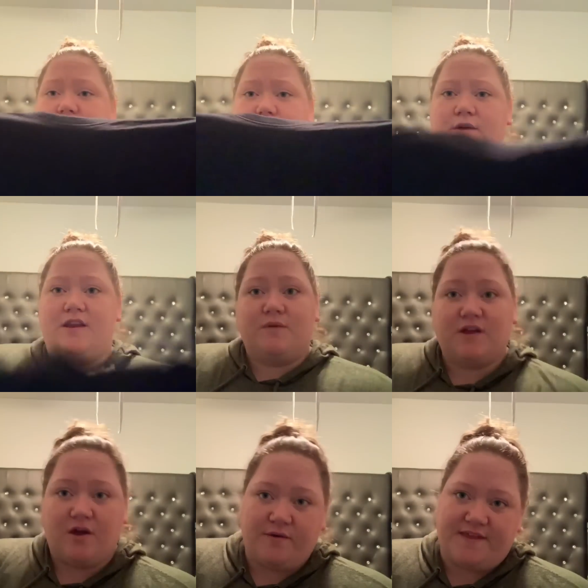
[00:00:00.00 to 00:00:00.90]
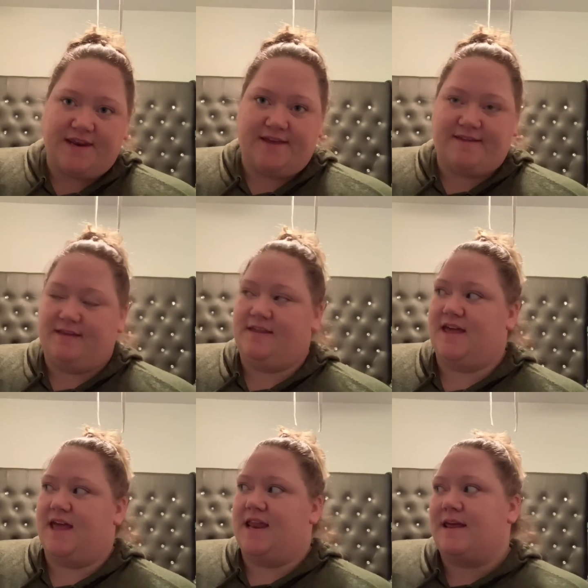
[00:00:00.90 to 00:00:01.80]
cute and it would go with anything, like
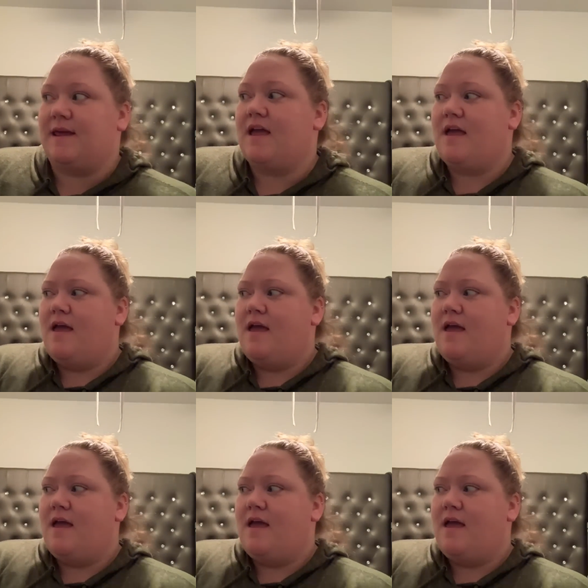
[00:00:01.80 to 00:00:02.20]
any